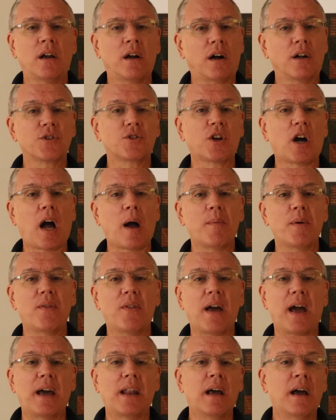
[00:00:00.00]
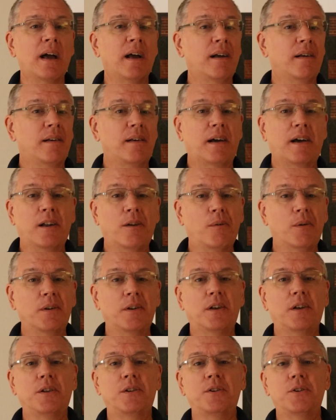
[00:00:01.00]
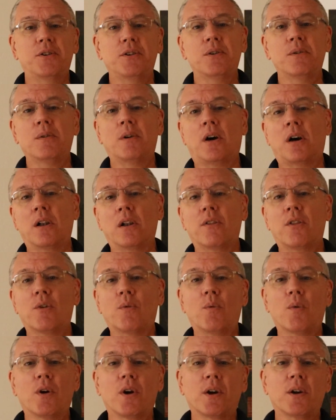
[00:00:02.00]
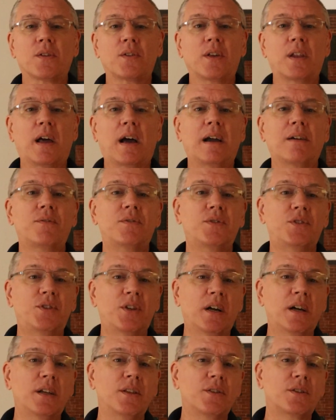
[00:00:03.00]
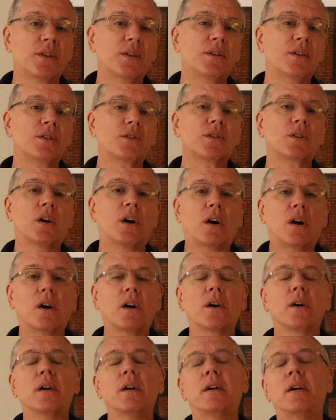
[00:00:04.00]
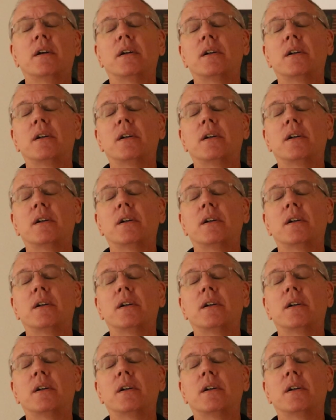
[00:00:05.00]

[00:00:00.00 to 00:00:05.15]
On top of that, I don't want to undo all of the work that I've done to this car